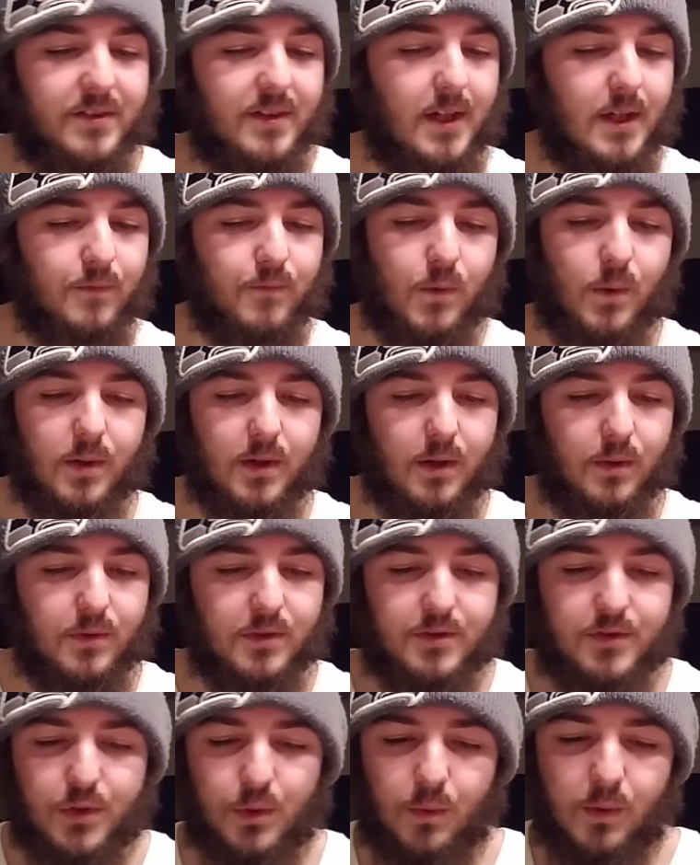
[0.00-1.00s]
Therefore,
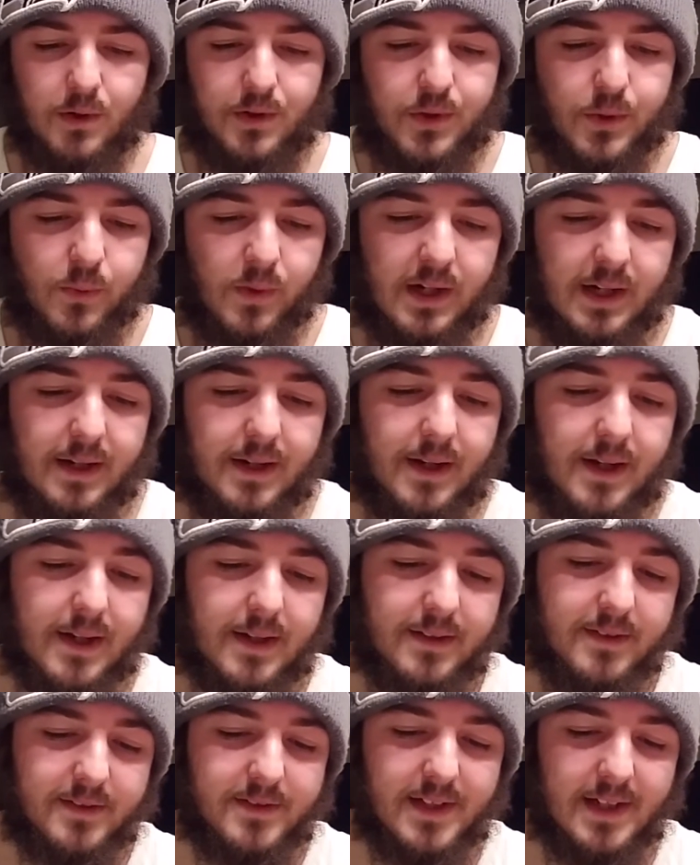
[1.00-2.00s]
notice 2 or 3
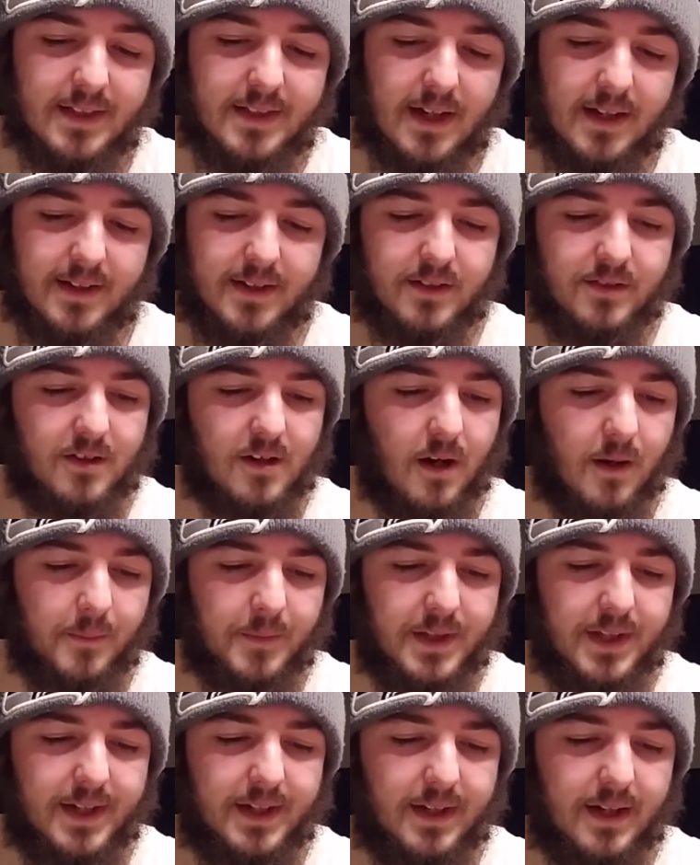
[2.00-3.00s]
distinct ideas
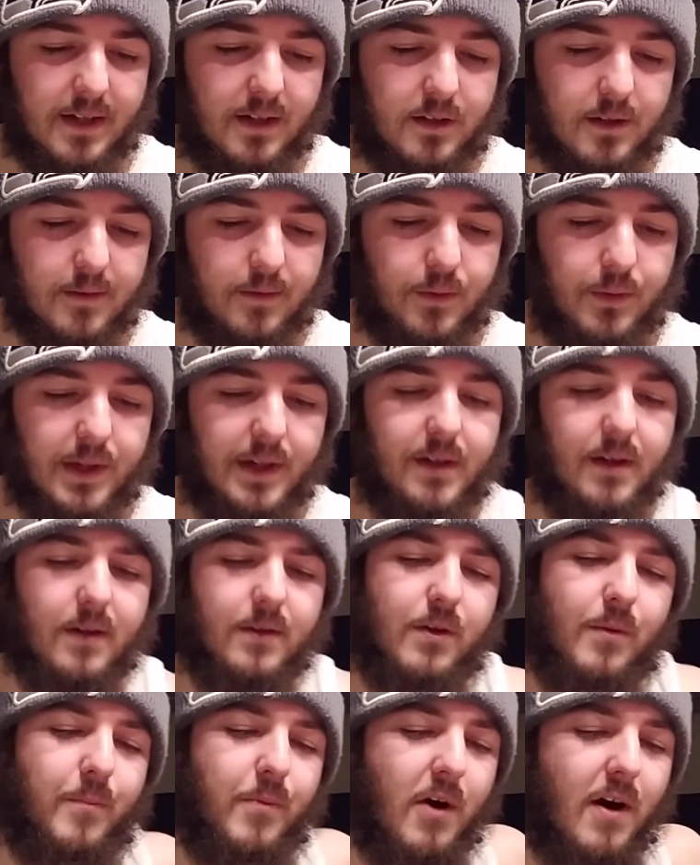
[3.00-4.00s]
commonly included
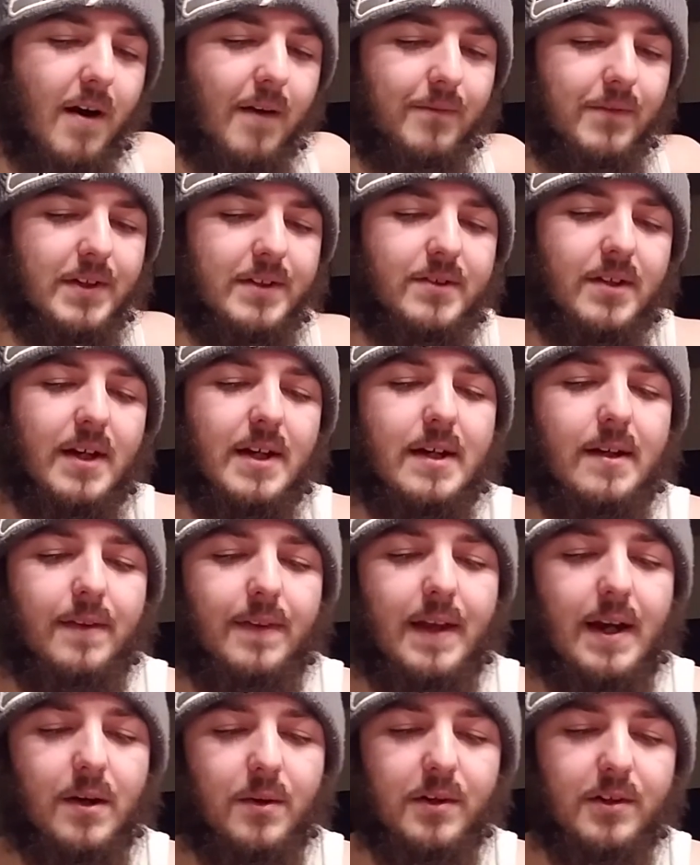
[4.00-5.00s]
under profits.
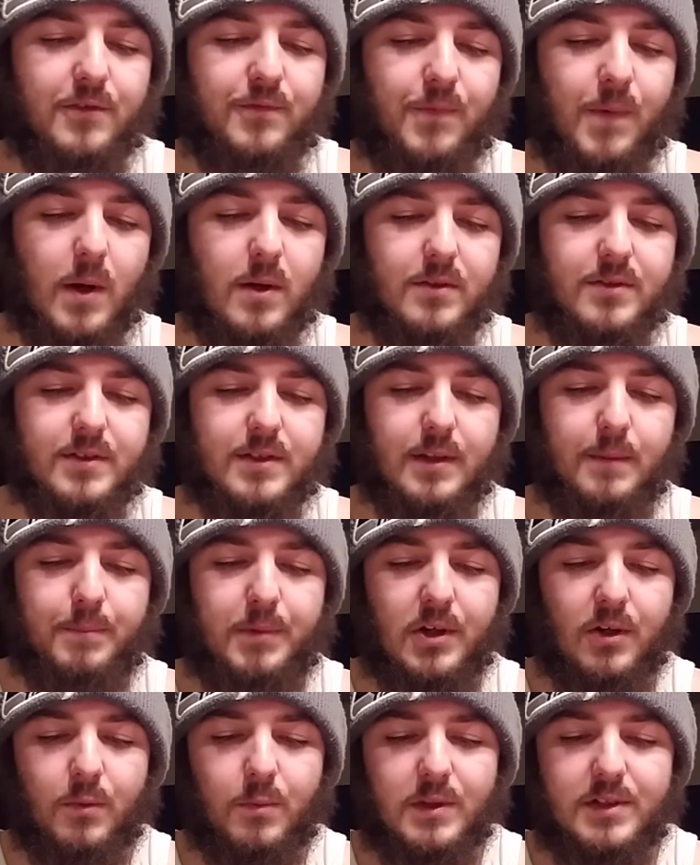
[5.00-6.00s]
There is first the
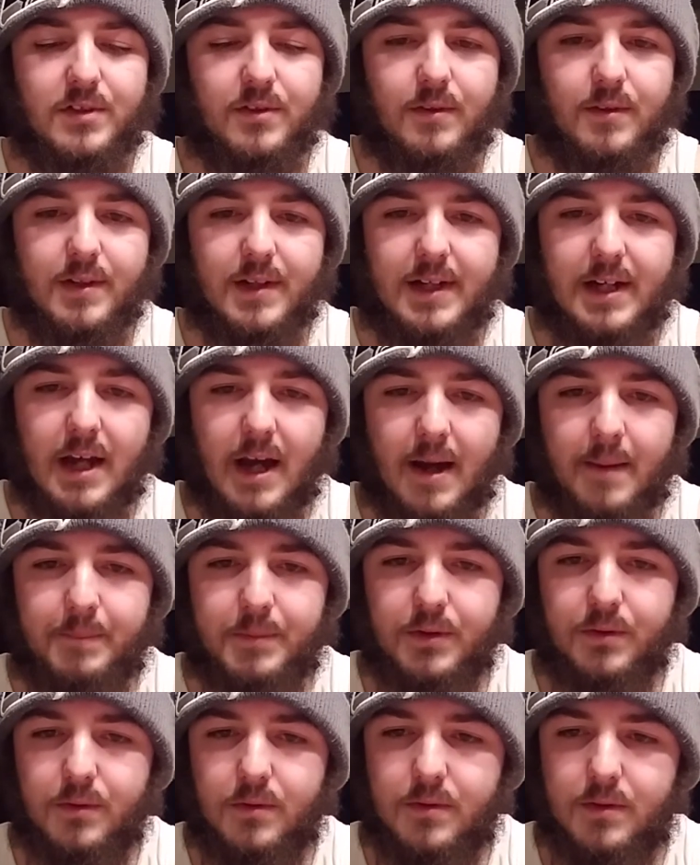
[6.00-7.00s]
pure return to
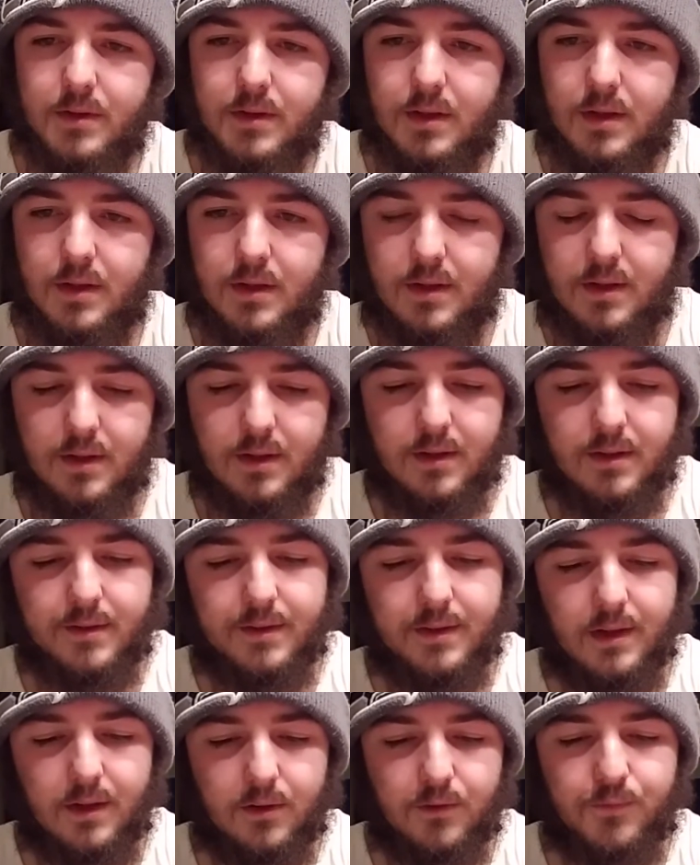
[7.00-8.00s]
capital.
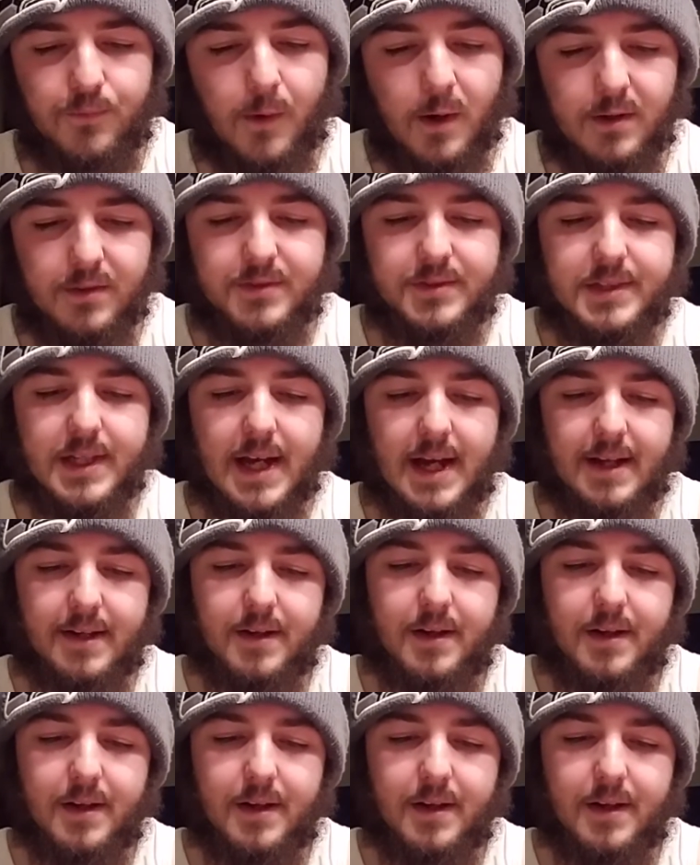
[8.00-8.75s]
There's first that.